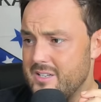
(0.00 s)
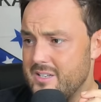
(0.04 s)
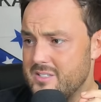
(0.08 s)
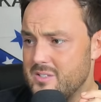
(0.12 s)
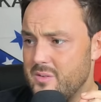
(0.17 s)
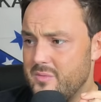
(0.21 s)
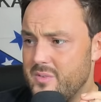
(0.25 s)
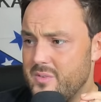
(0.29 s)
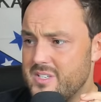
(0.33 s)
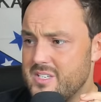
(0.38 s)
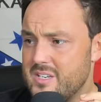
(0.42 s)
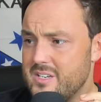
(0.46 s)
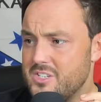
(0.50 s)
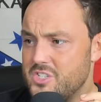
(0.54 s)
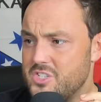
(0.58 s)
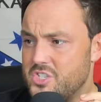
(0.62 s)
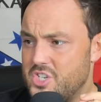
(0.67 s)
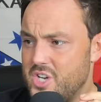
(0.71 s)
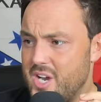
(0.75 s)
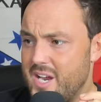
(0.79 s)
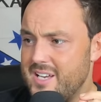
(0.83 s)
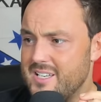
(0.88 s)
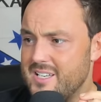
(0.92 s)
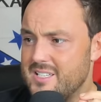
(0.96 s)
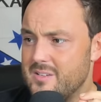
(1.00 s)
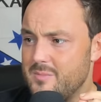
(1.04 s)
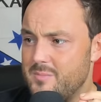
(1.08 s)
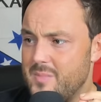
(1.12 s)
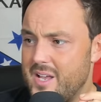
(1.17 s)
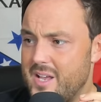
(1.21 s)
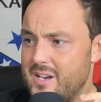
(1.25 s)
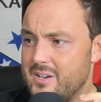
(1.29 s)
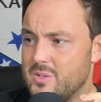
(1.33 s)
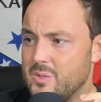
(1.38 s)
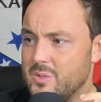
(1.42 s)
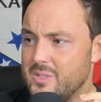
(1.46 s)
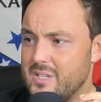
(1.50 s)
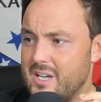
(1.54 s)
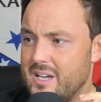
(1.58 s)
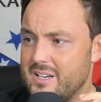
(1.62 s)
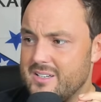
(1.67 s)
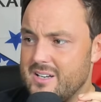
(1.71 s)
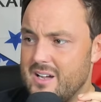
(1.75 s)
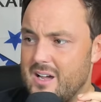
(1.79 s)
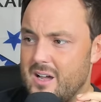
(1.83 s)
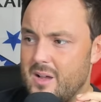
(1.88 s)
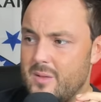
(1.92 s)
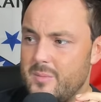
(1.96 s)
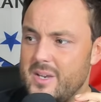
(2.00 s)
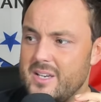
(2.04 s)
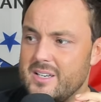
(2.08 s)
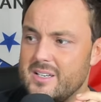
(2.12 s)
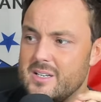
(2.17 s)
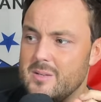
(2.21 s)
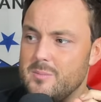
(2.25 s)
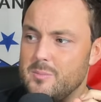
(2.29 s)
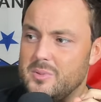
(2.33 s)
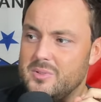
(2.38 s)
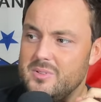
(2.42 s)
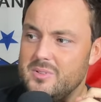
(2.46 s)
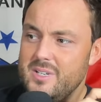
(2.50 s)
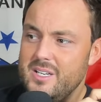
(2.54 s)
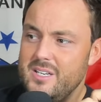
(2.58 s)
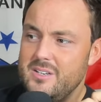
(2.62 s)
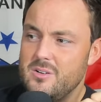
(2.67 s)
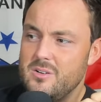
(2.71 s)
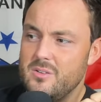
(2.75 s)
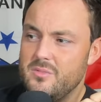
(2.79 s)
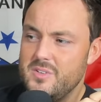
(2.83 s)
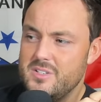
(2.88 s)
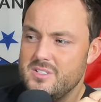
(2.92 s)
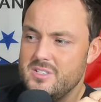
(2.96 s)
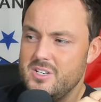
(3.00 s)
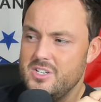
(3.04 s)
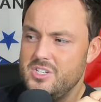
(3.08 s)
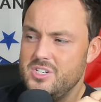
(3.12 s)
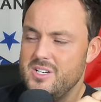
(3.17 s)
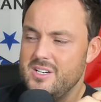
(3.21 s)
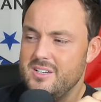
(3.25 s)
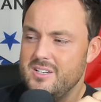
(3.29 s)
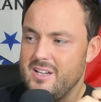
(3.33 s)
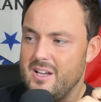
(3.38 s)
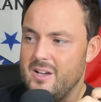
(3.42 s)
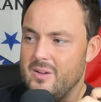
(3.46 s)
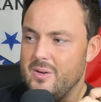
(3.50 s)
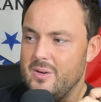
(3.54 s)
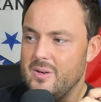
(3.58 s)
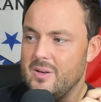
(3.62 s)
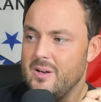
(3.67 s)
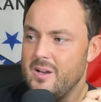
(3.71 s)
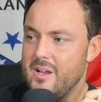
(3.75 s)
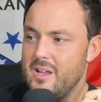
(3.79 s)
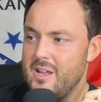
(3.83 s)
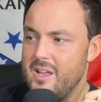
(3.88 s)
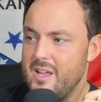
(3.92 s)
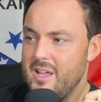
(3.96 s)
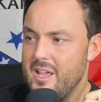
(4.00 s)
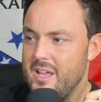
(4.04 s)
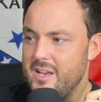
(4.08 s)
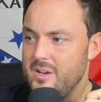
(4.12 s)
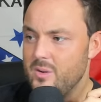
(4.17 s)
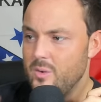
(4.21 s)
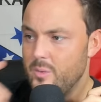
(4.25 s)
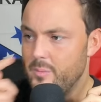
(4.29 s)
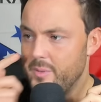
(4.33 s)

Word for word: So visit jace medical dot com and complete your physician encounter, and it will be